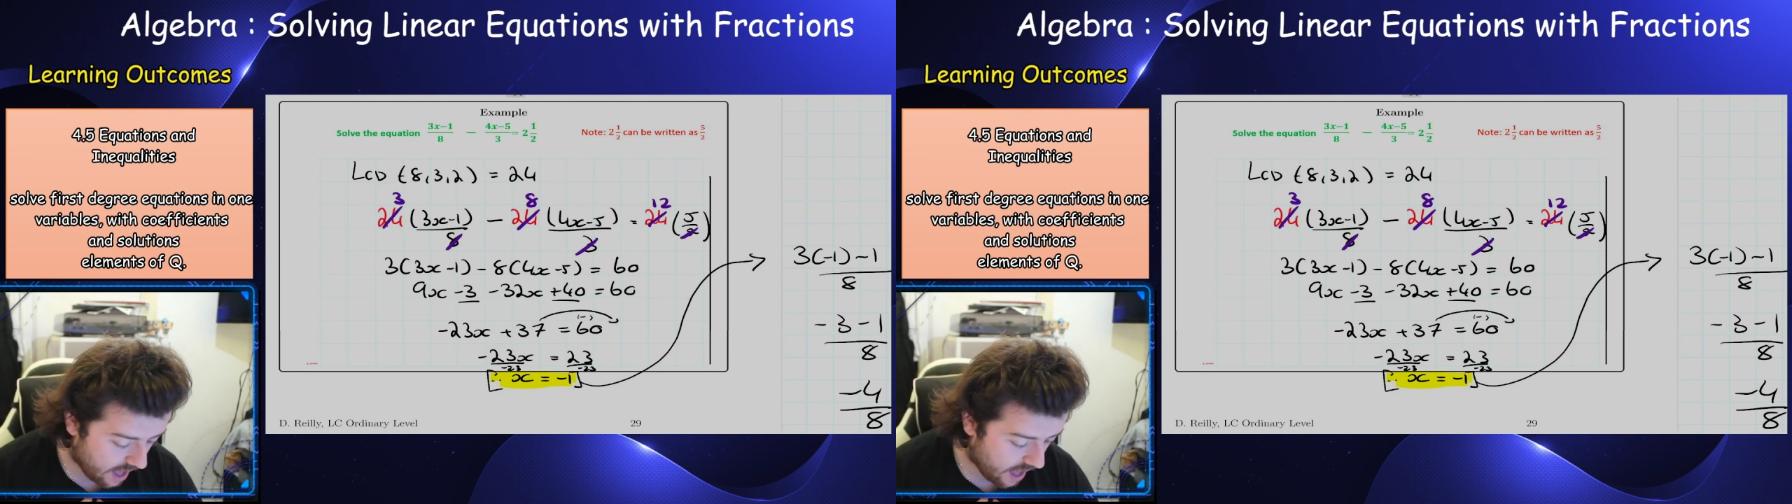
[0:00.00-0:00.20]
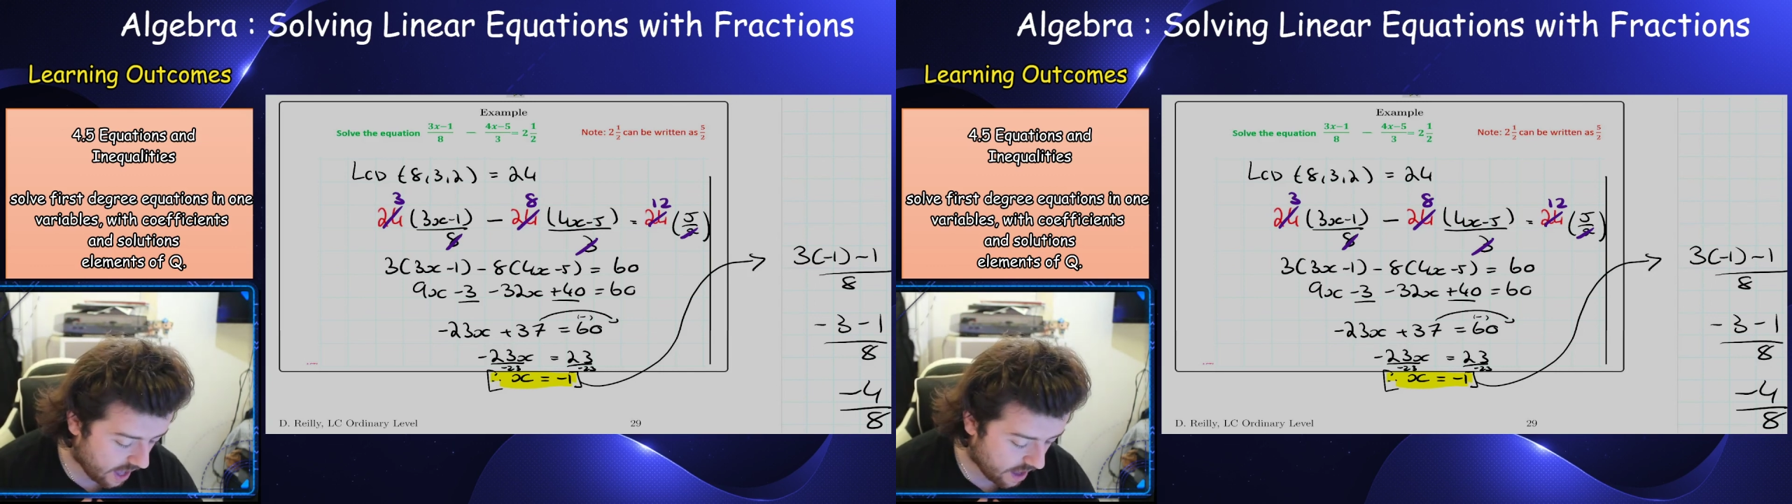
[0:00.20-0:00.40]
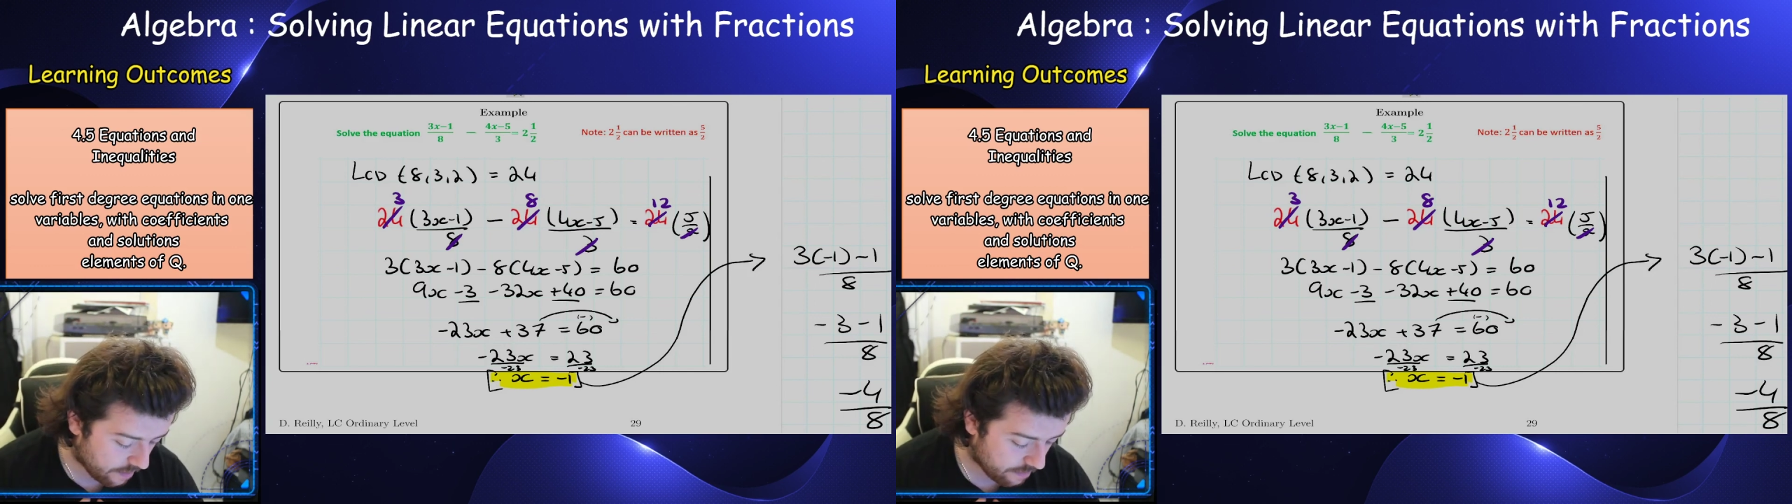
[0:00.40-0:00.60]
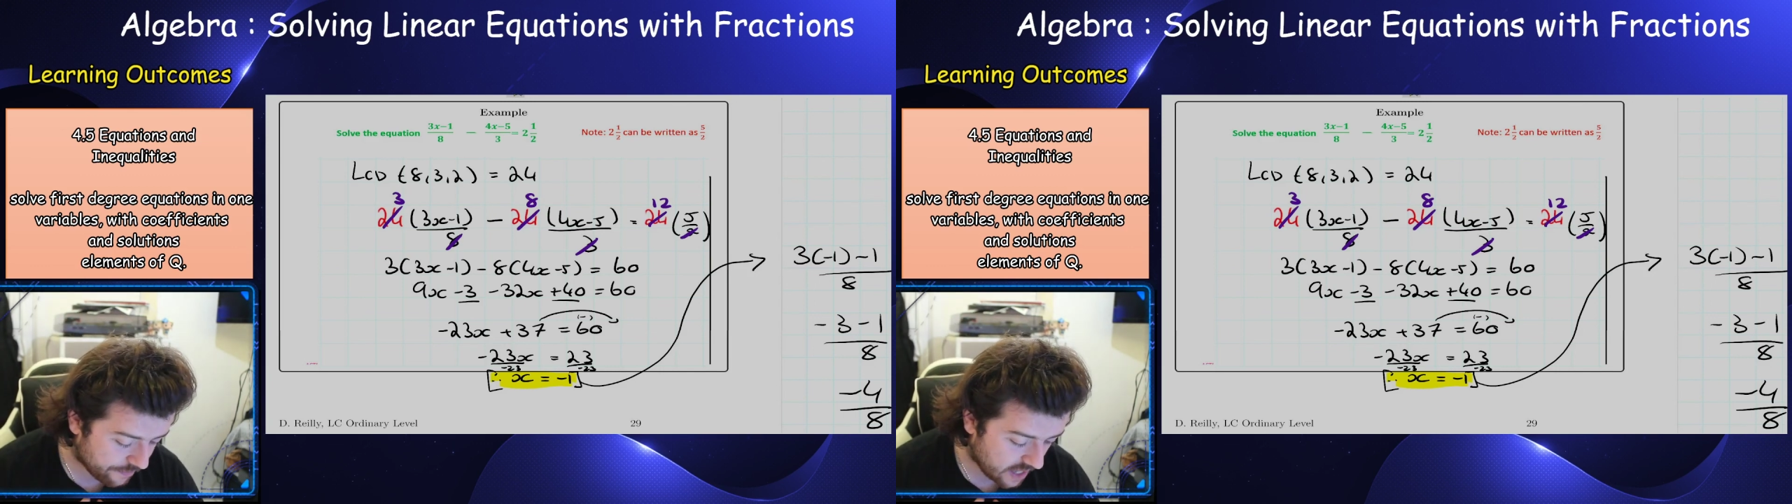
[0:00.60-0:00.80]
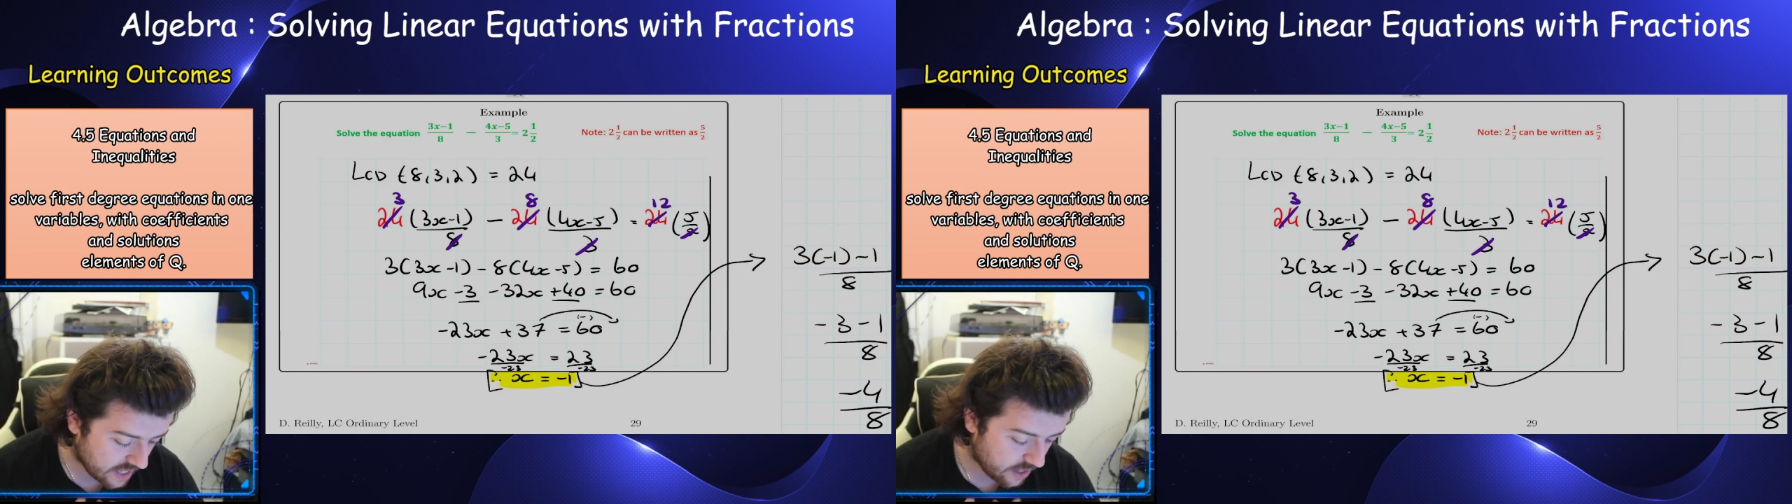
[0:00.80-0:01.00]

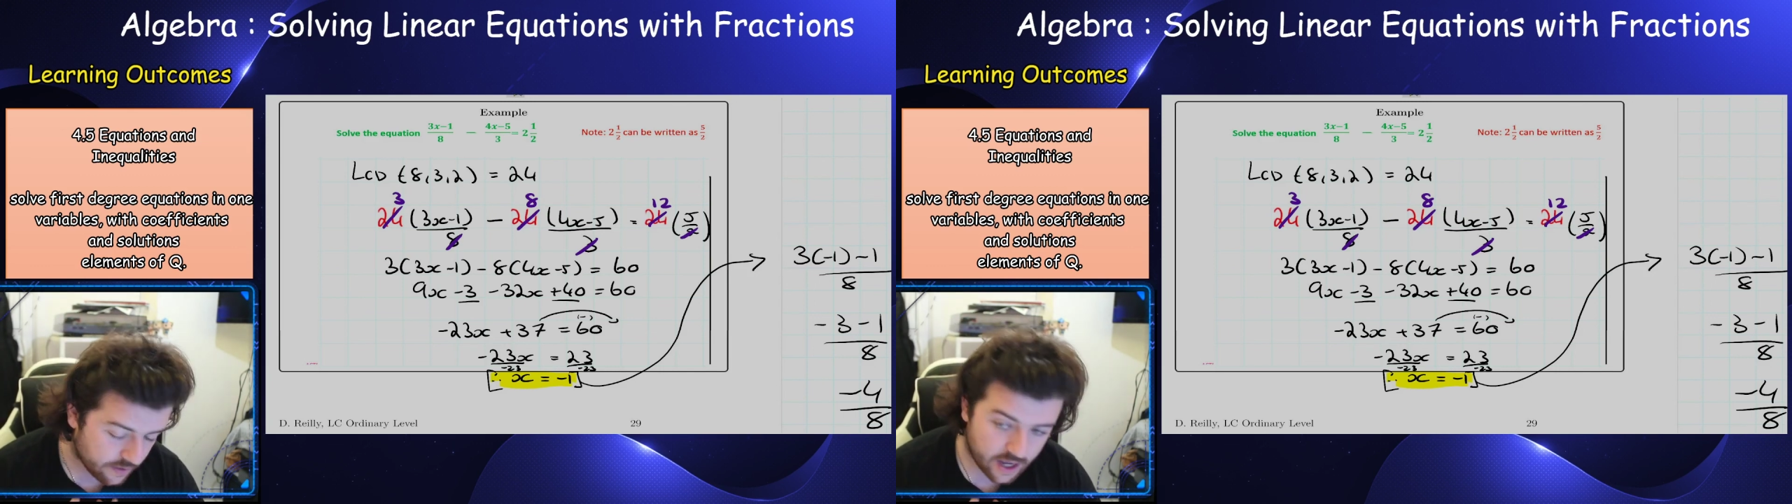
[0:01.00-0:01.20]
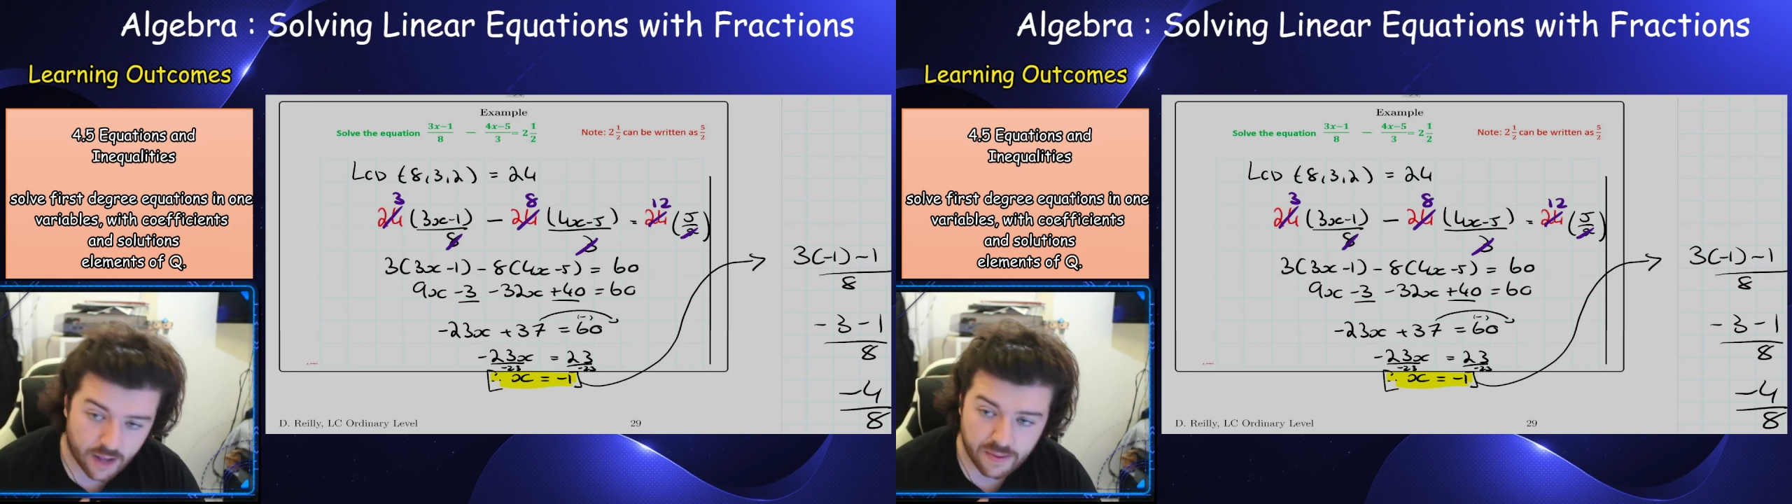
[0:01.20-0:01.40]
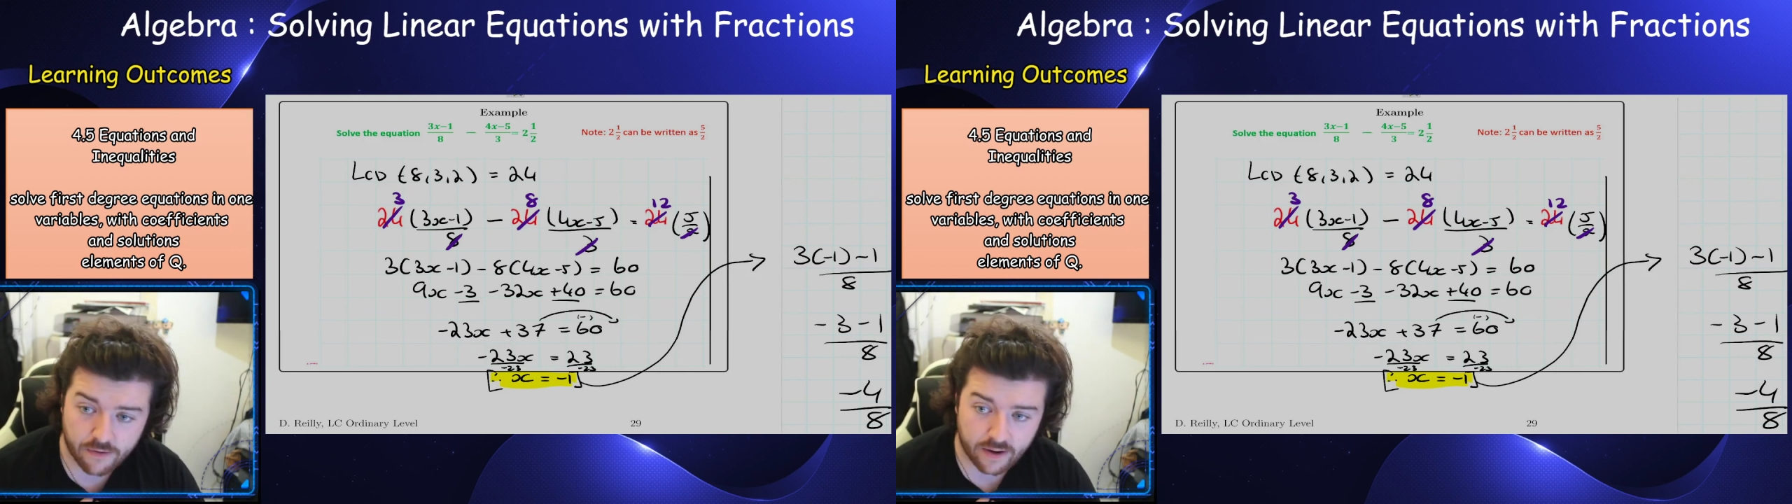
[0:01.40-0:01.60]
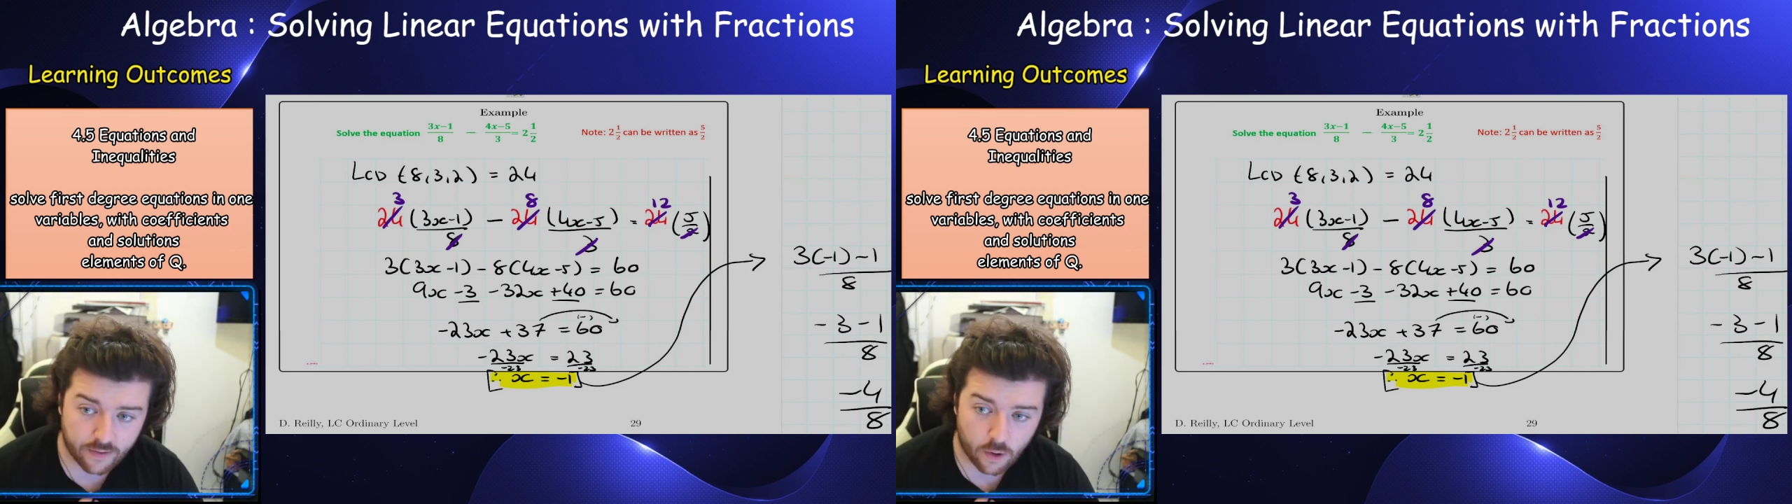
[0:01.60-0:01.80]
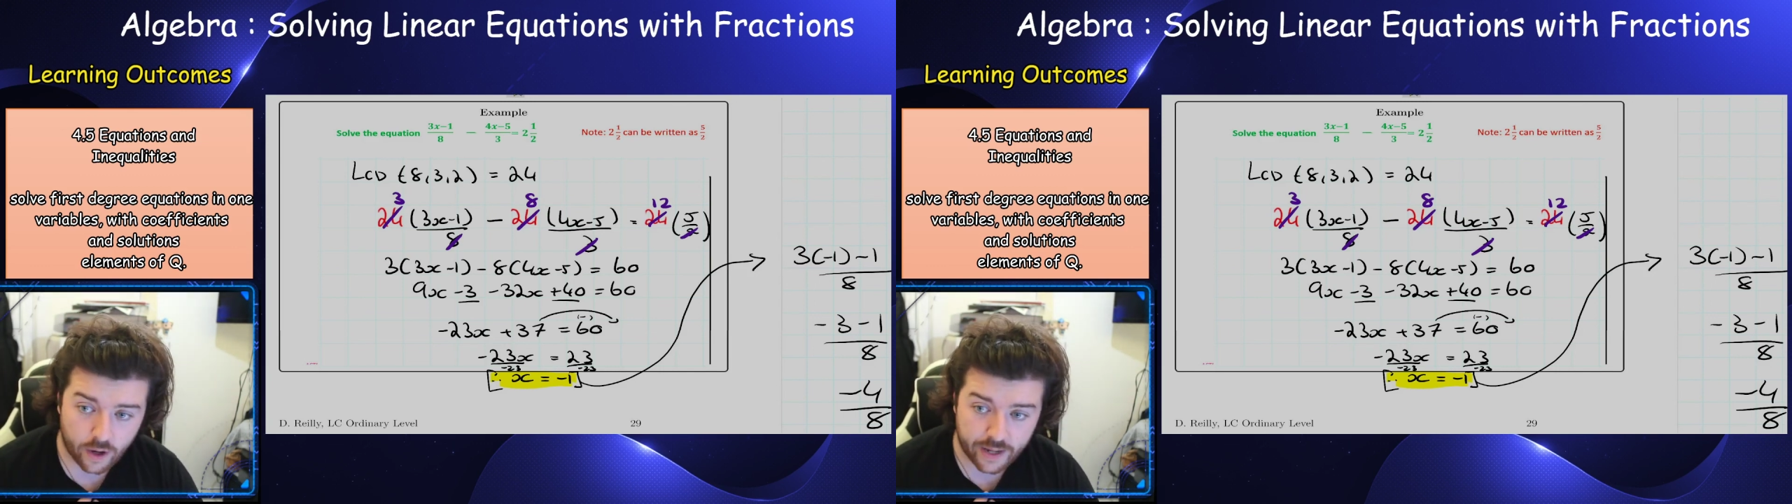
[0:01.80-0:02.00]
Deal with it. I'm not
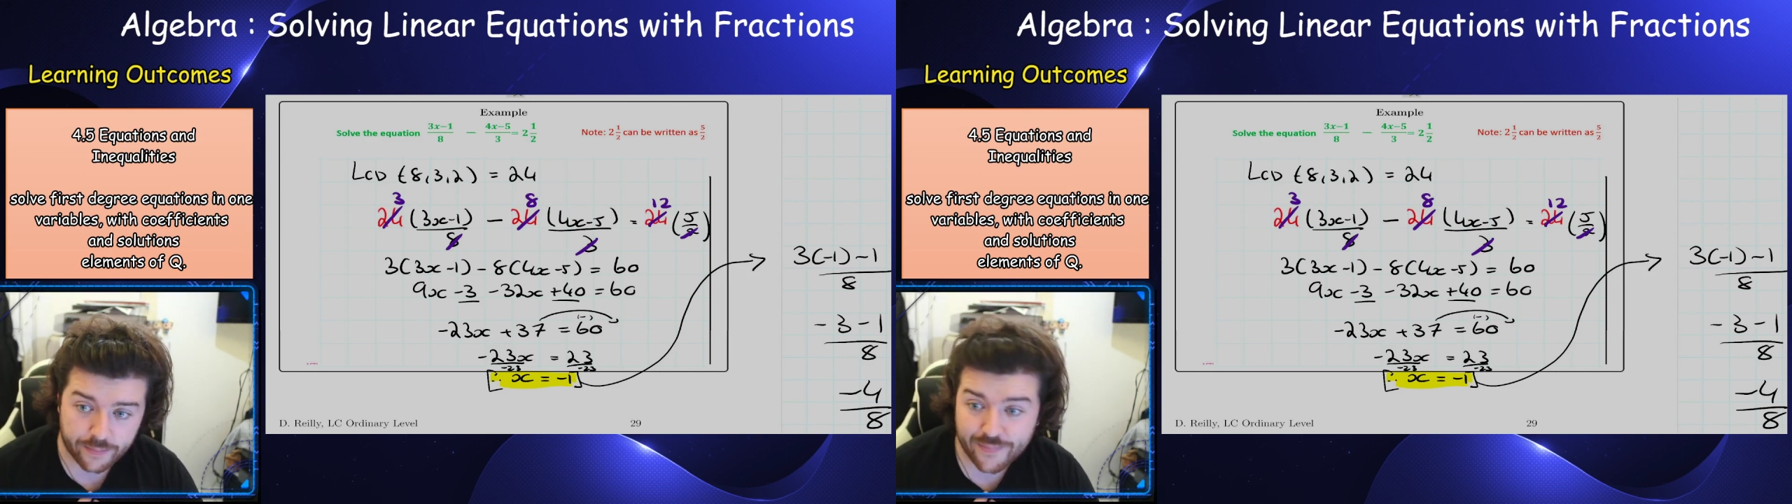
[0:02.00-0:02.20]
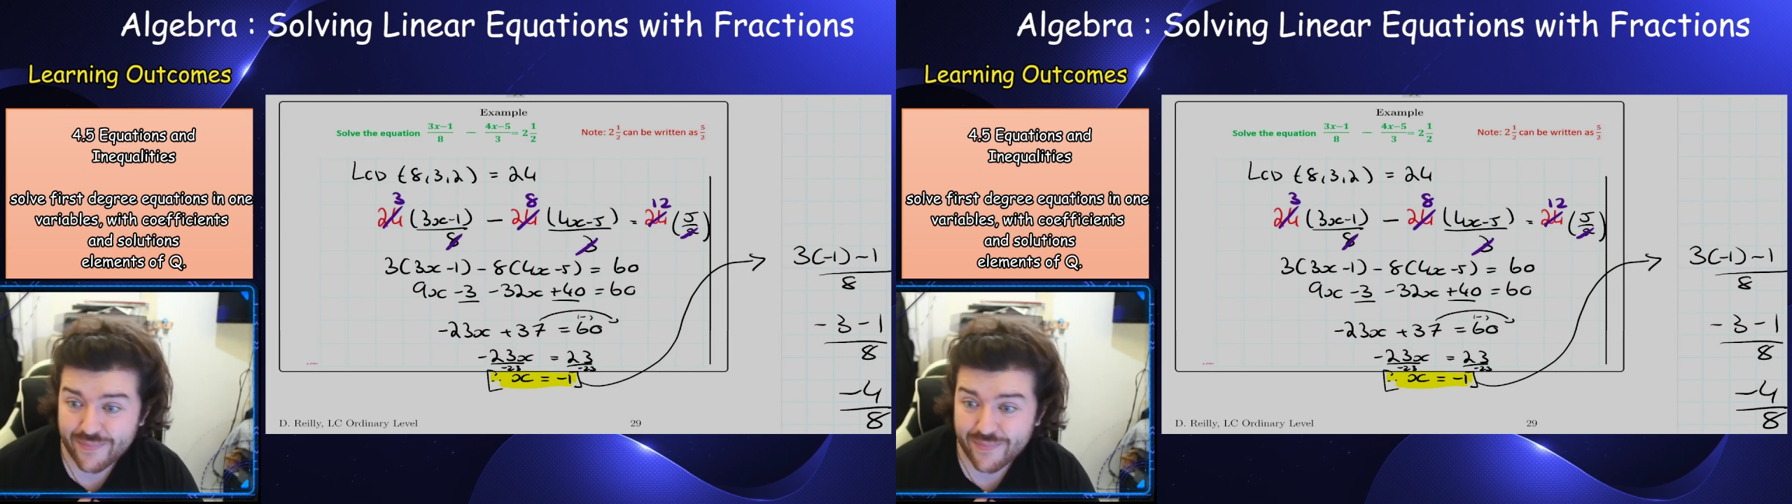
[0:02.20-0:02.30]
re-recording it.